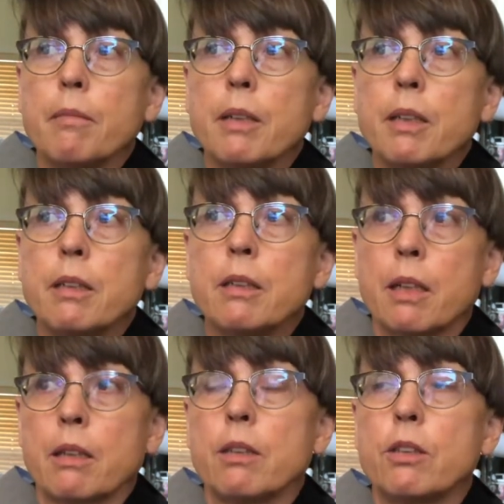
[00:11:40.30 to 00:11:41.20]

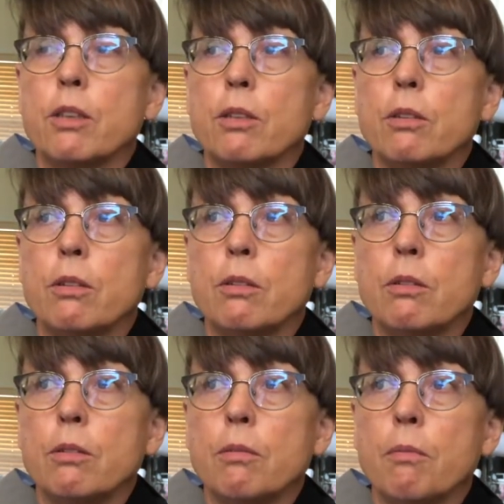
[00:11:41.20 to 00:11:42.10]
indebted
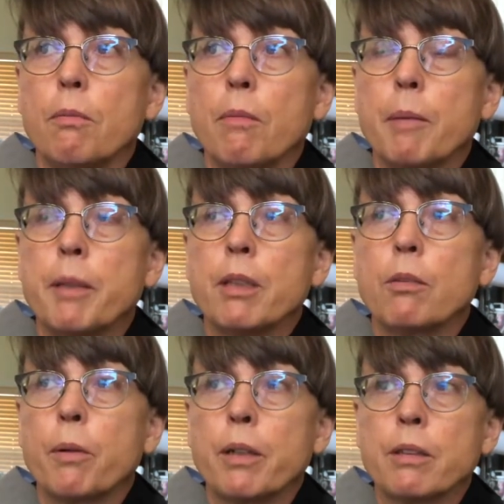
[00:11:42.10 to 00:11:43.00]
to my many
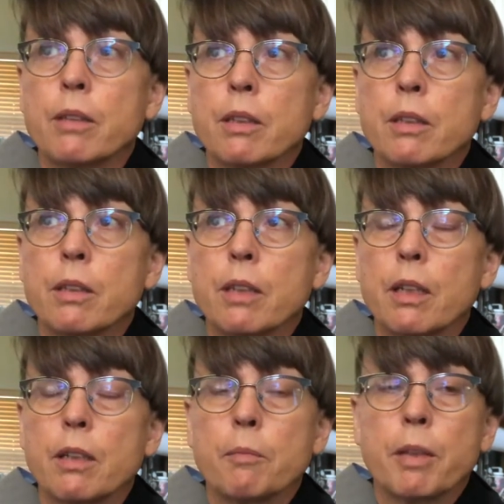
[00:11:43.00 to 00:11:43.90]
acquaintances
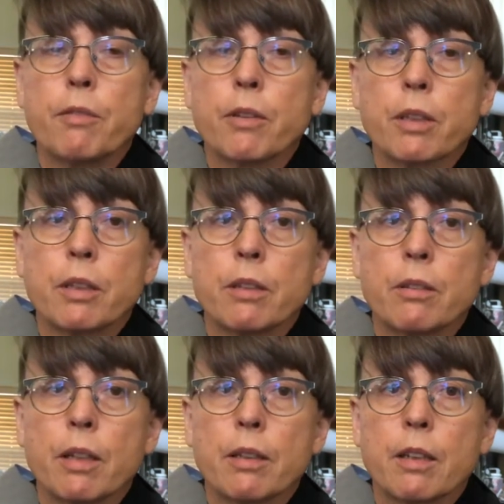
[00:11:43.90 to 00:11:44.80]
and the many folks on the
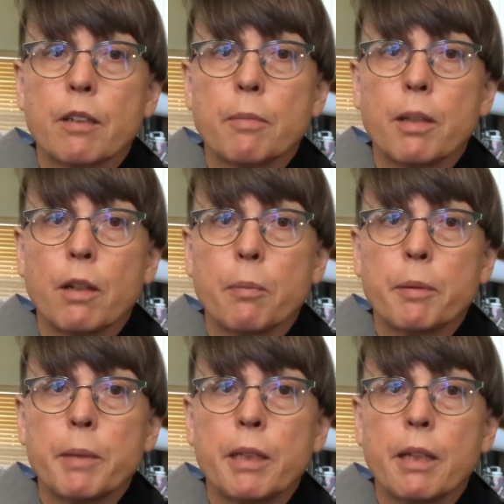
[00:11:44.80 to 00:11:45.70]
internet that have been helping
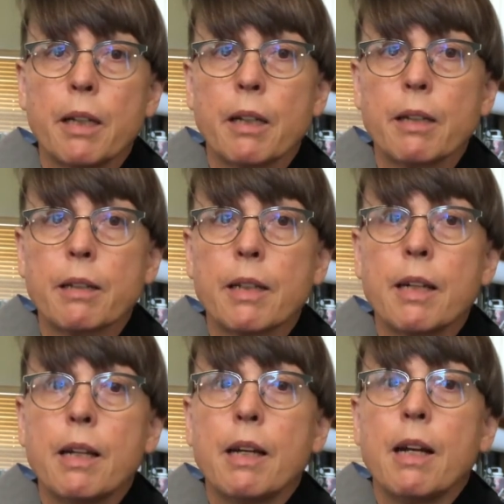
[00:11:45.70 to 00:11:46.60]
me, and
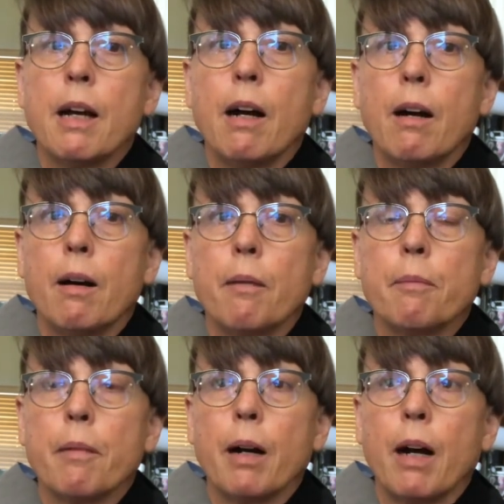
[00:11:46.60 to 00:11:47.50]

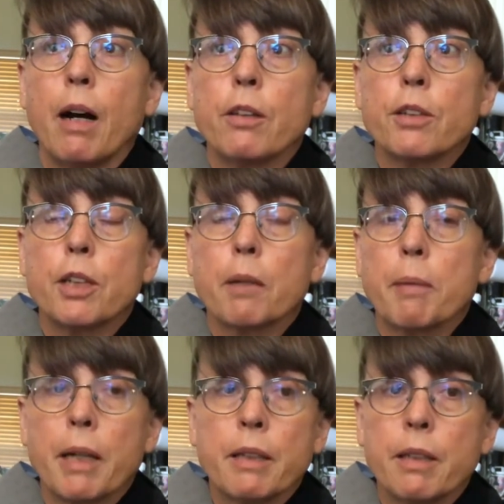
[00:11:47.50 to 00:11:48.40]
I'll check
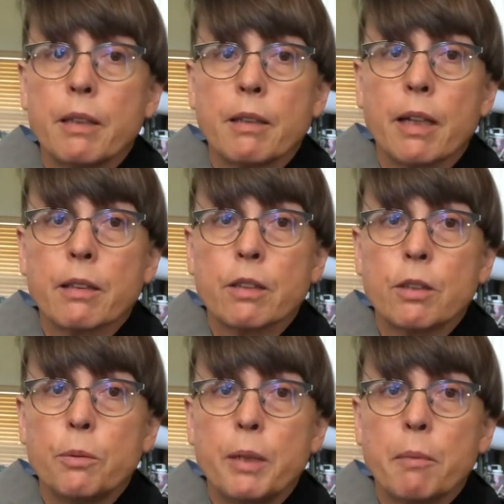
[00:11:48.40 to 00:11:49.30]
back in at the
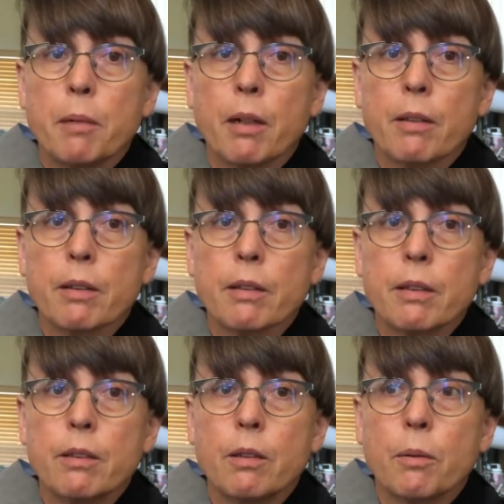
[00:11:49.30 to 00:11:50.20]
2-week mark and let you
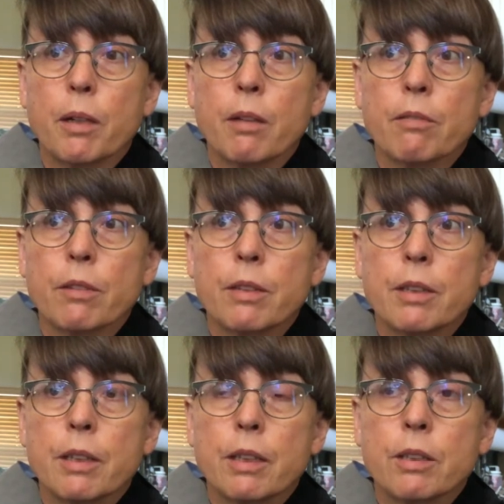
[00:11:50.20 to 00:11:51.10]
know what I've learned in
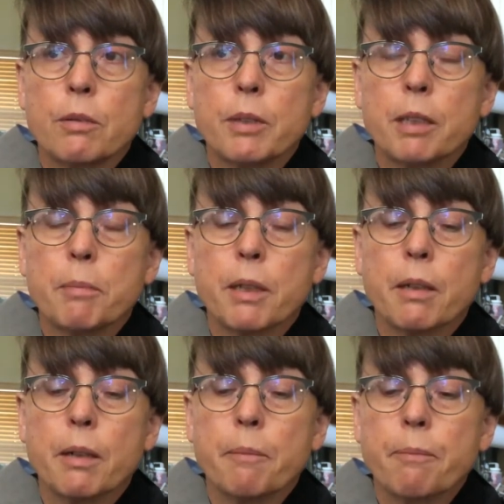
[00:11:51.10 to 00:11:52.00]
the next 2 weeks,
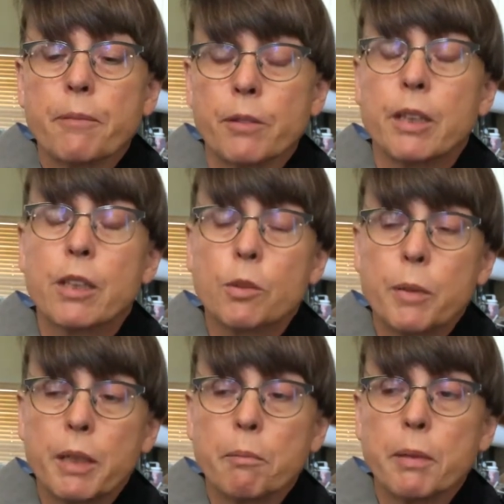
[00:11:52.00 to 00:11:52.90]
or the next
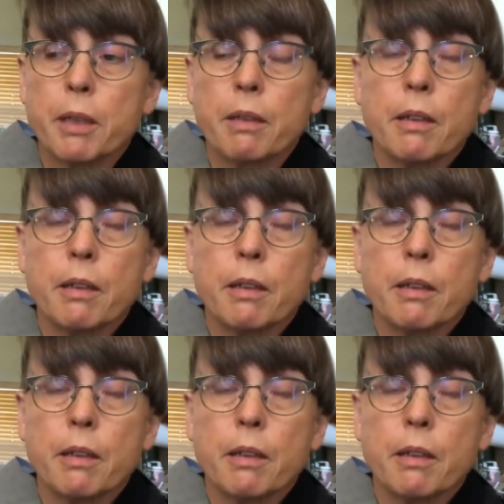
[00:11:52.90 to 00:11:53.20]
week, but